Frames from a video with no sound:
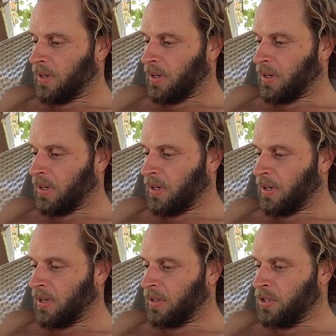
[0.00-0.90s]

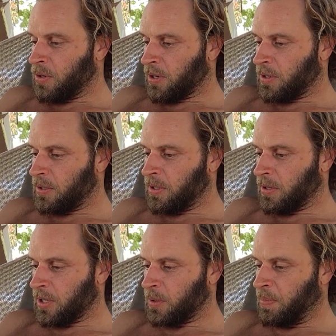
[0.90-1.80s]

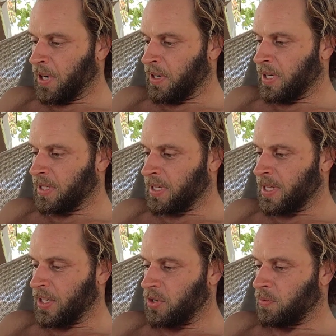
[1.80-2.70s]
Your experience is
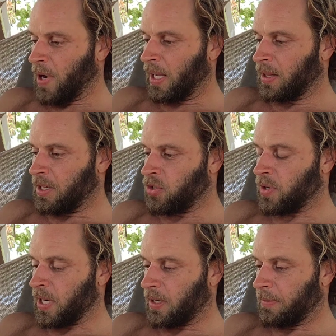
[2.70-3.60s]
that you regularly
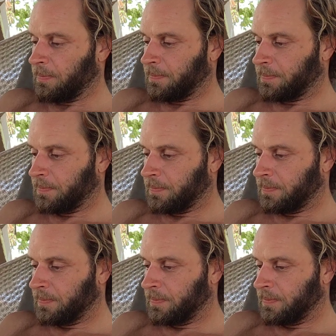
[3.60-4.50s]
drink.
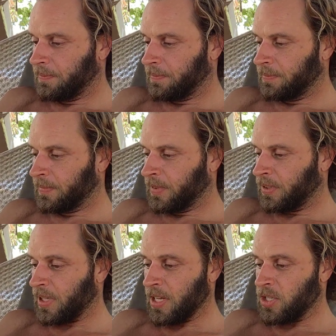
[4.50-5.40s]

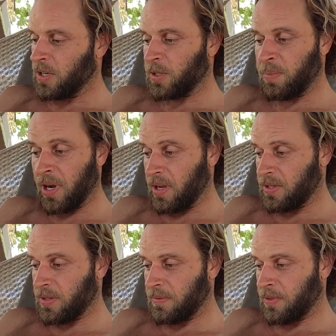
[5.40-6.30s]
So that's your
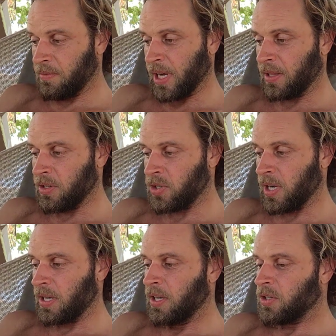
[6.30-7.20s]
experience. You regularly
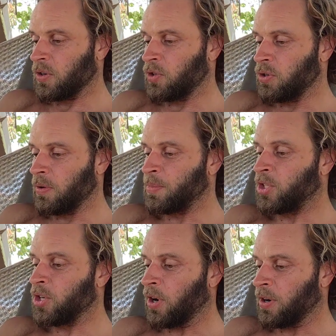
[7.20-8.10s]
drink. So you
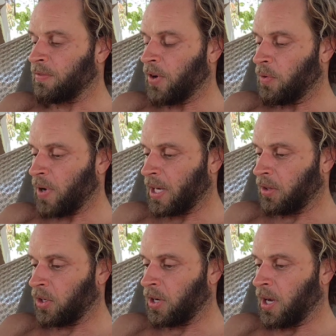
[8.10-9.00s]
observe
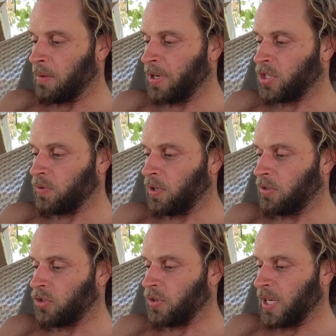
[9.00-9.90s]
regular habitual
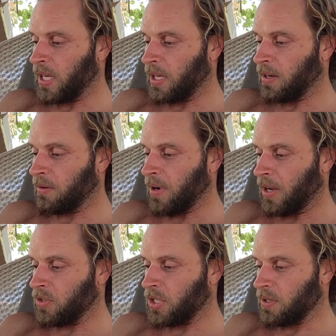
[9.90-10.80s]
drinking
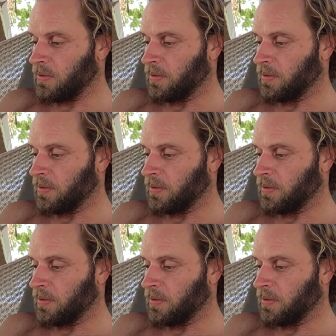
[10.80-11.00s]
around you.